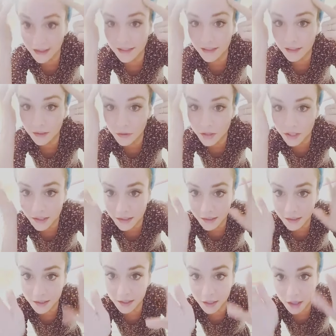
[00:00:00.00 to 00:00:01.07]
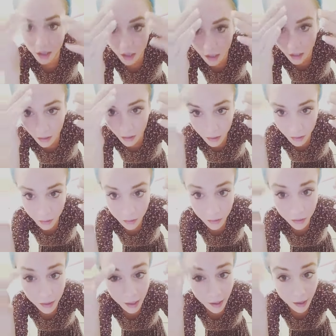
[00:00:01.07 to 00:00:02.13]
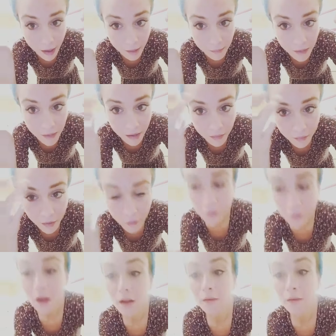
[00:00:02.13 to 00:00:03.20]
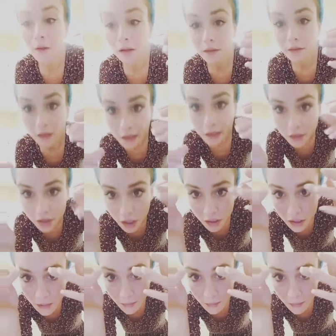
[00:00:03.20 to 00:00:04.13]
So just, yeah, I'm not afraid of y'all like judging